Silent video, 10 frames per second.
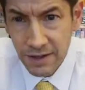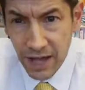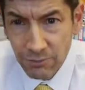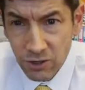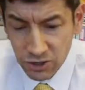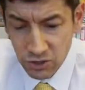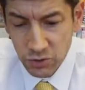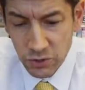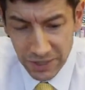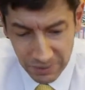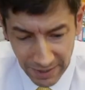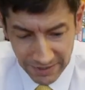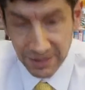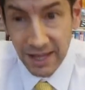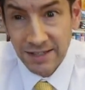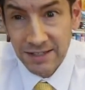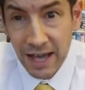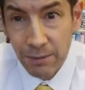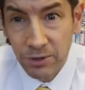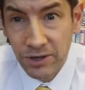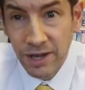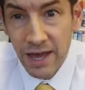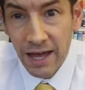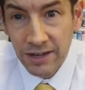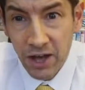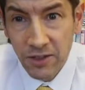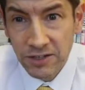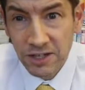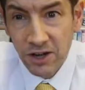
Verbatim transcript: I'm not sure you expected that to happen, and neither did